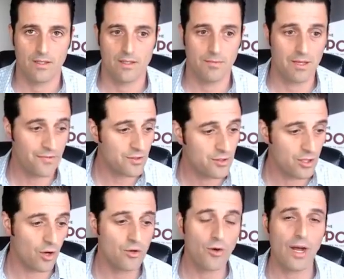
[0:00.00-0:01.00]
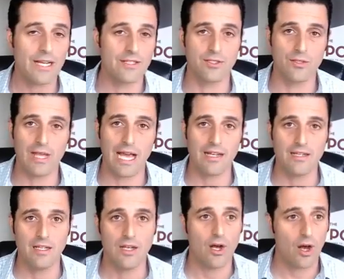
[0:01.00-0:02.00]
But if you don't know how to do that,
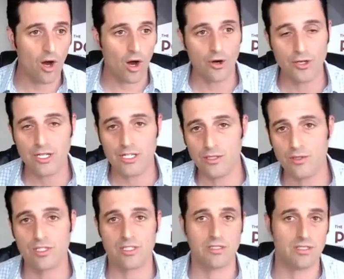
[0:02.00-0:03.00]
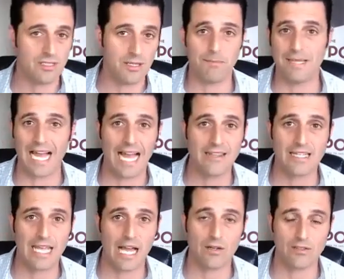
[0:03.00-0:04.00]
all you're going to do is sit behind the
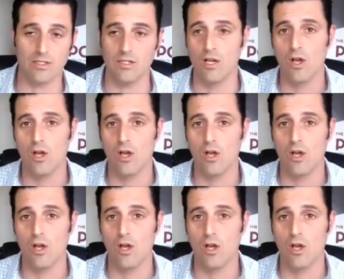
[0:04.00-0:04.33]
counter